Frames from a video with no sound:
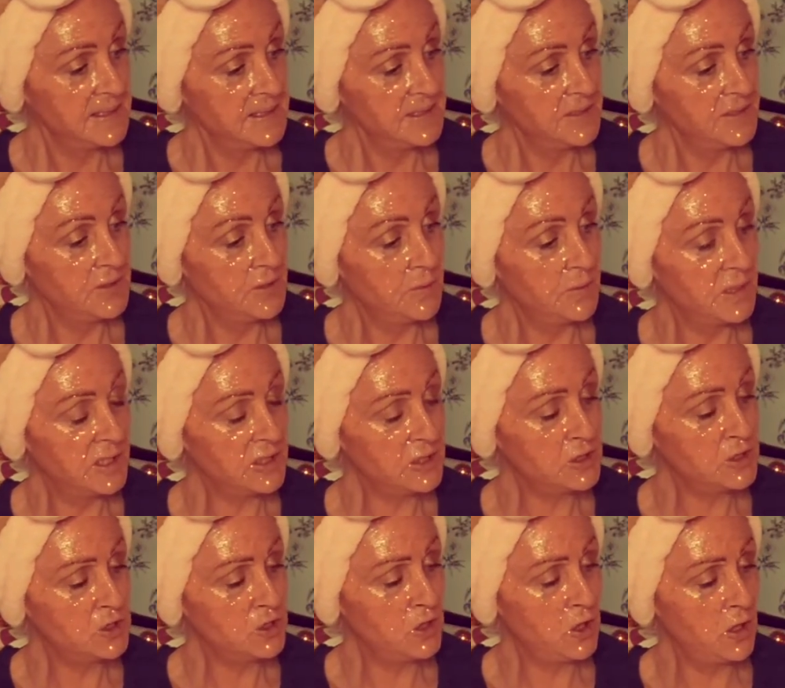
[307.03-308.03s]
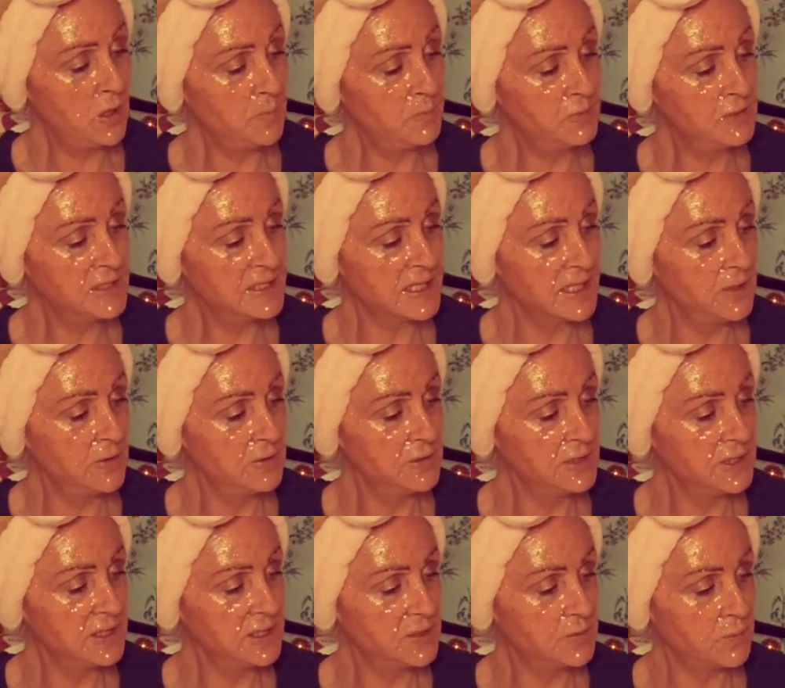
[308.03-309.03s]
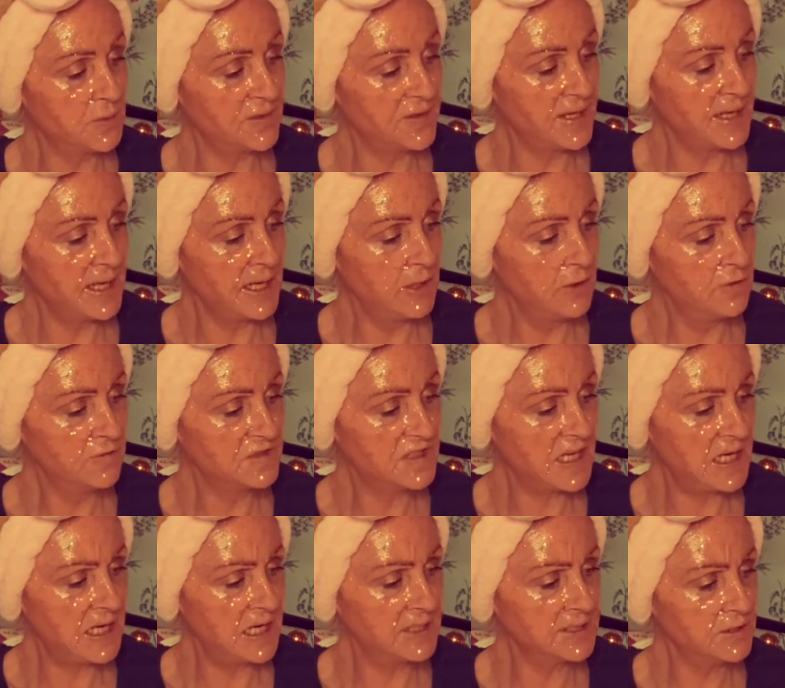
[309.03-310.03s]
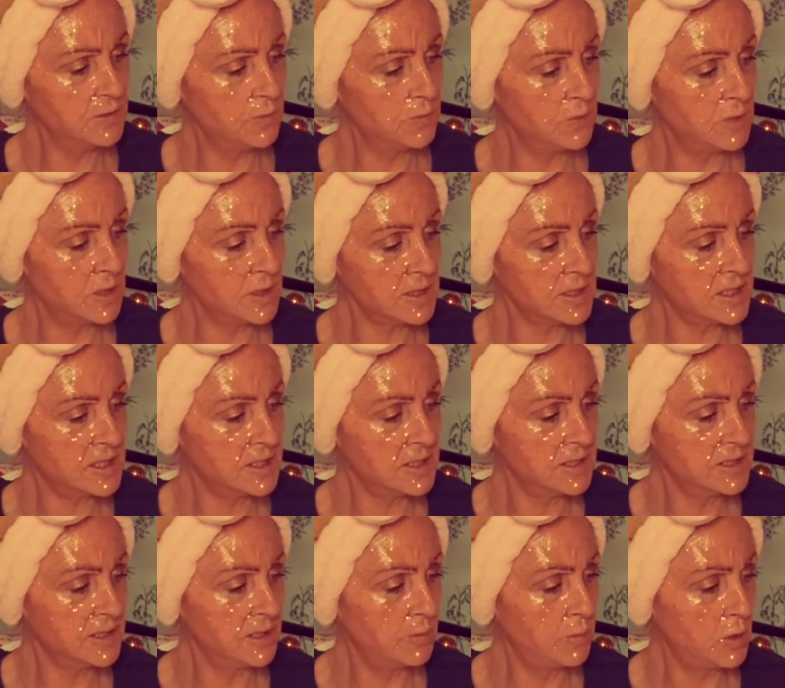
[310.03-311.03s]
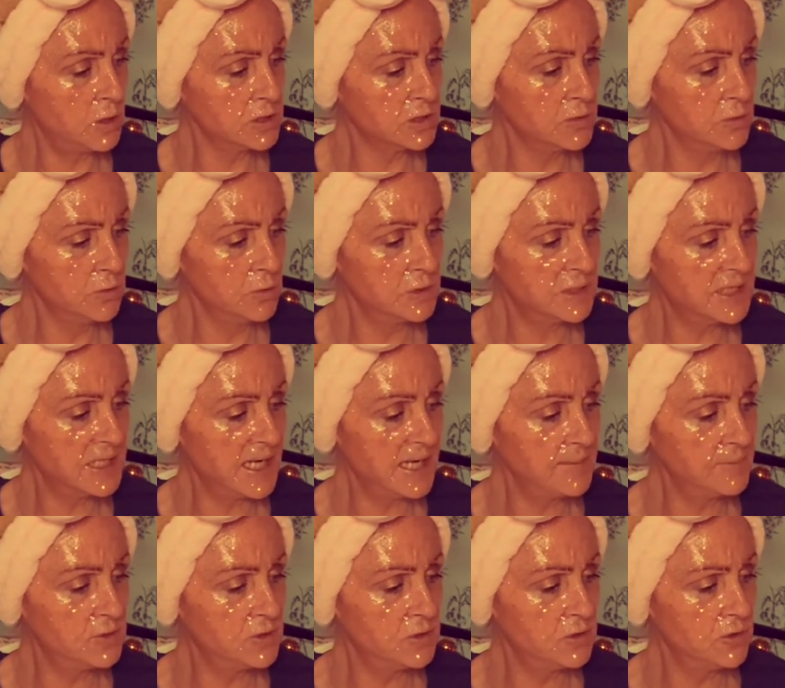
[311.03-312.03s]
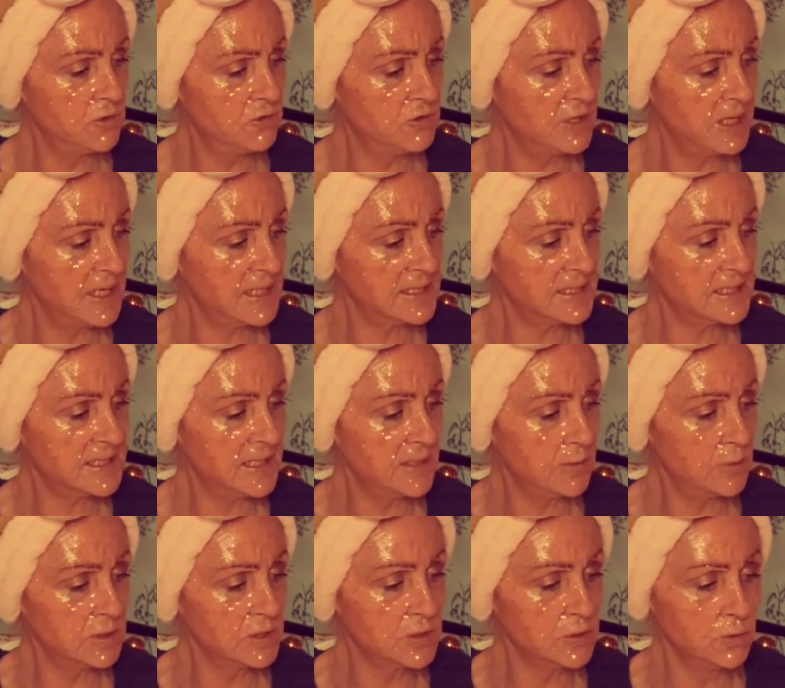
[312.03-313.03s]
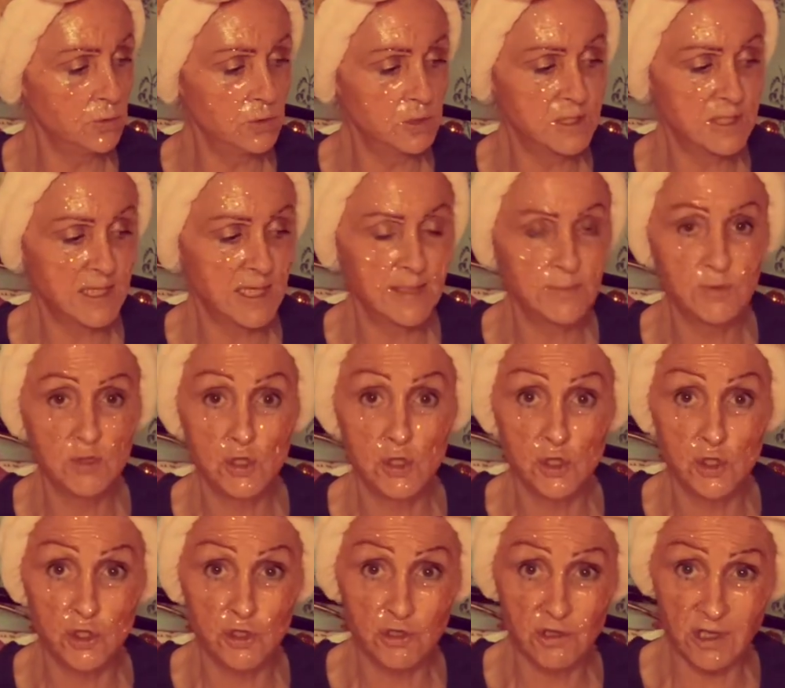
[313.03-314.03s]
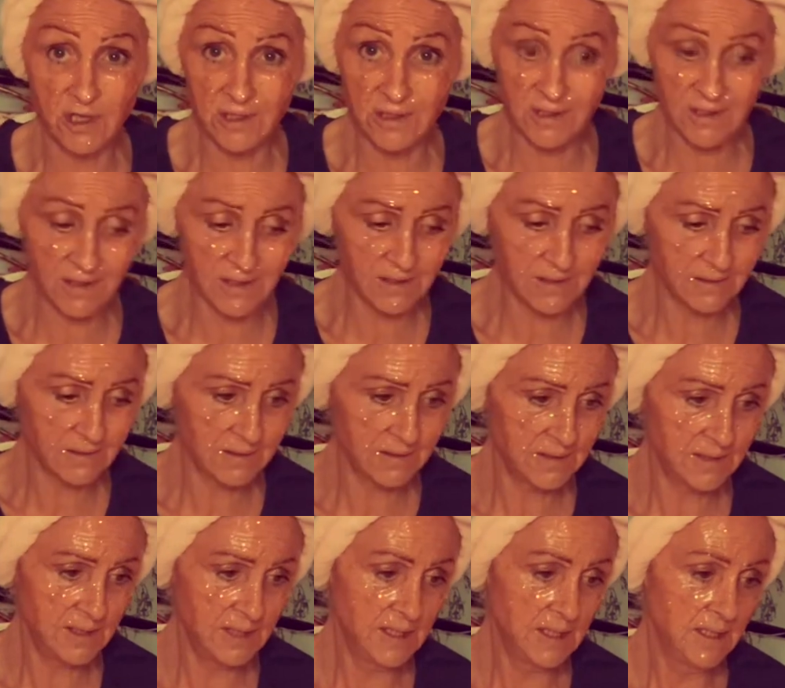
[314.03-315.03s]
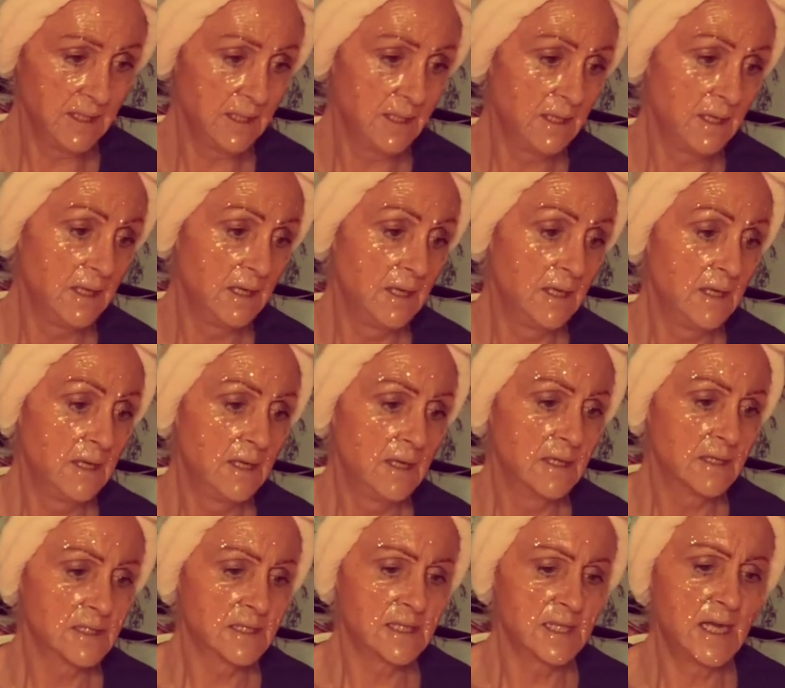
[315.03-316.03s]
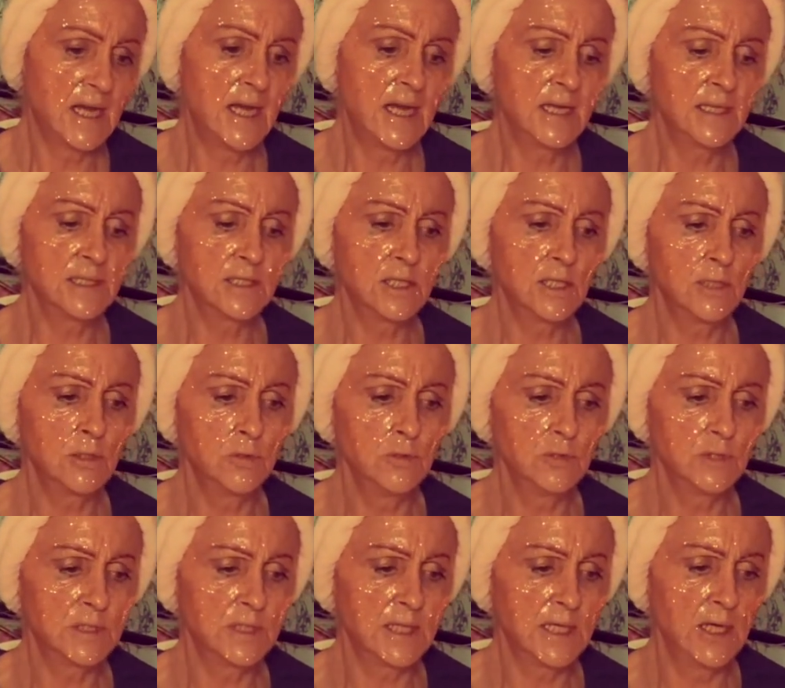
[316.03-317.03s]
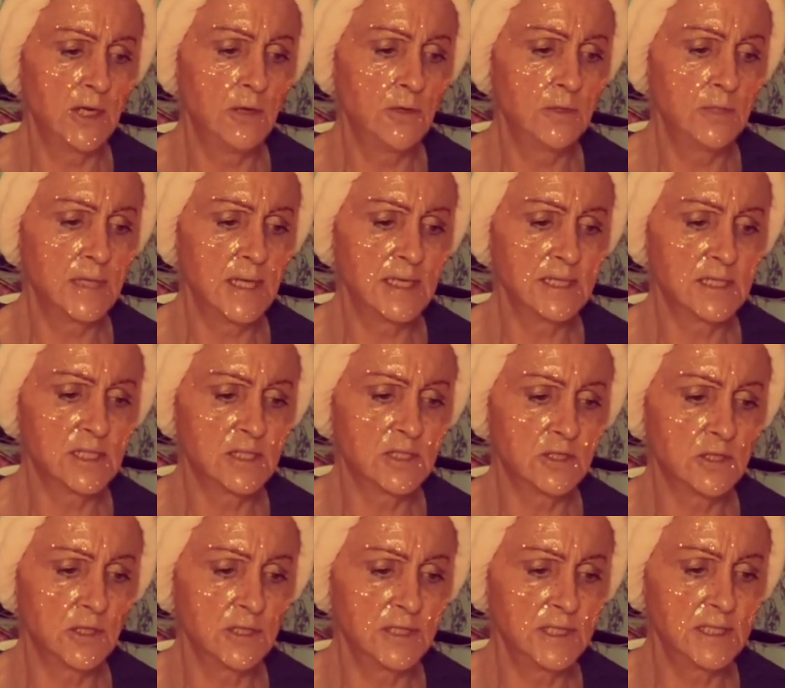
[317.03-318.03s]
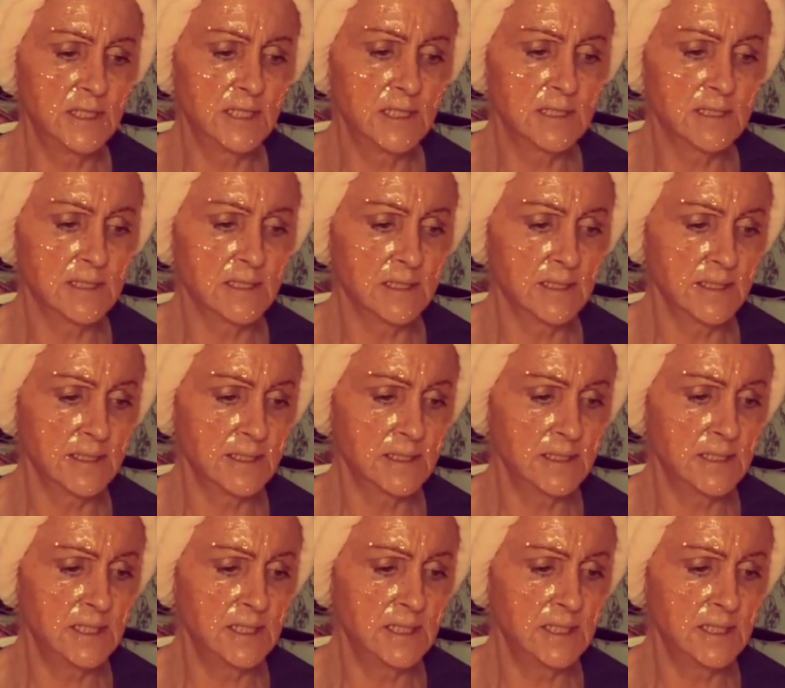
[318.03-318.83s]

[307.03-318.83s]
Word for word: The workshop resounded with elves hard at work. There was no time to rest, there was no time to shirk. Santa looked down and studied his list.